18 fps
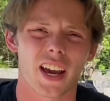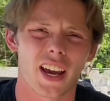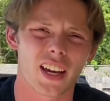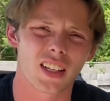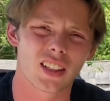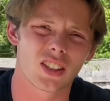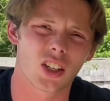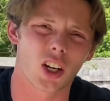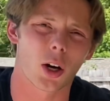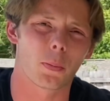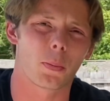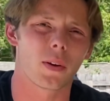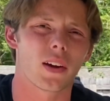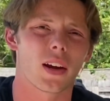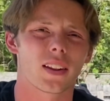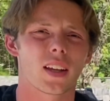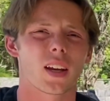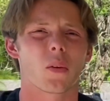
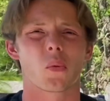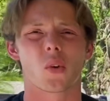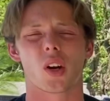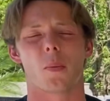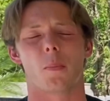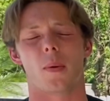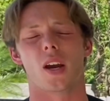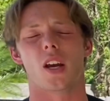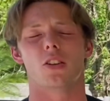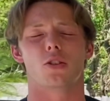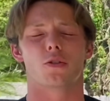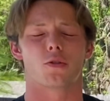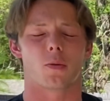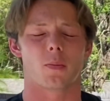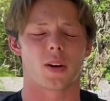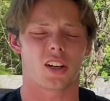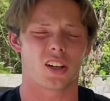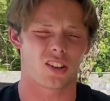ATRP, I think I'm going to ban you
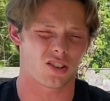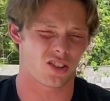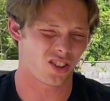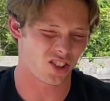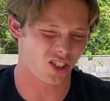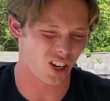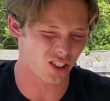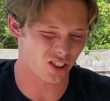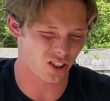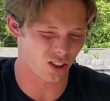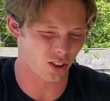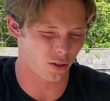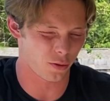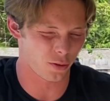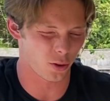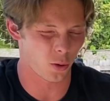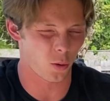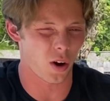from making suggestions
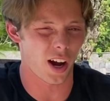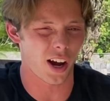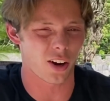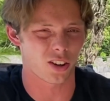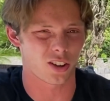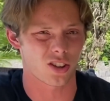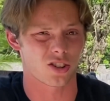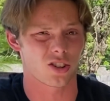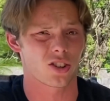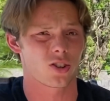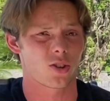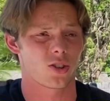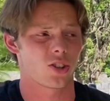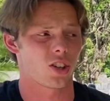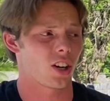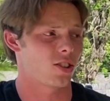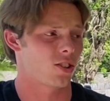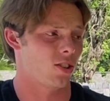for a while because your
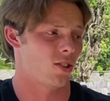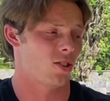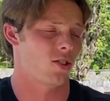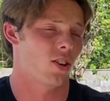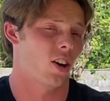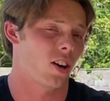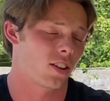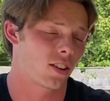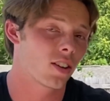suggestions suck.